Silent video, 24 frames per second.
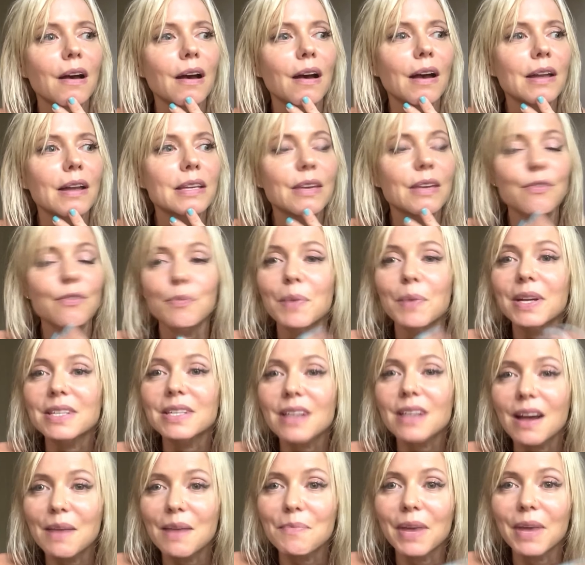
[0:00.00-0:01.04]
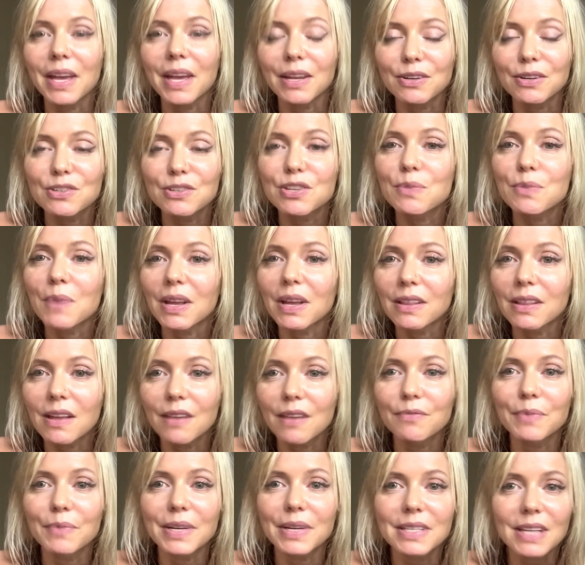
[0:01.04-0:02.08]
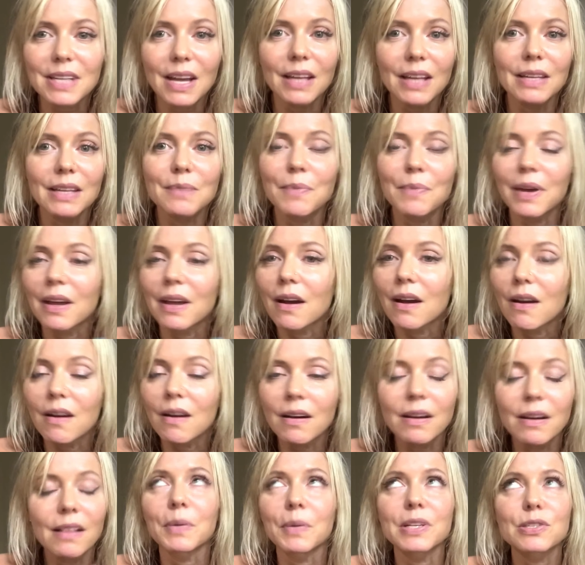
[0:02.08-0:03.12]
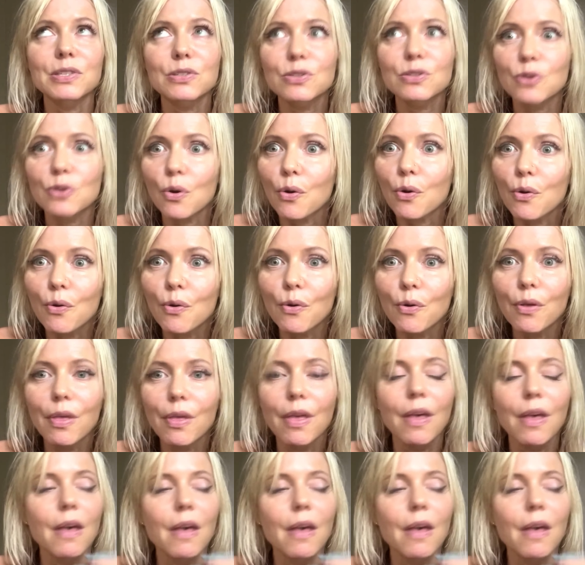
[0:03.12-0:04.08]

I had given my time, my energy, my love, my talent, my heart, my soul,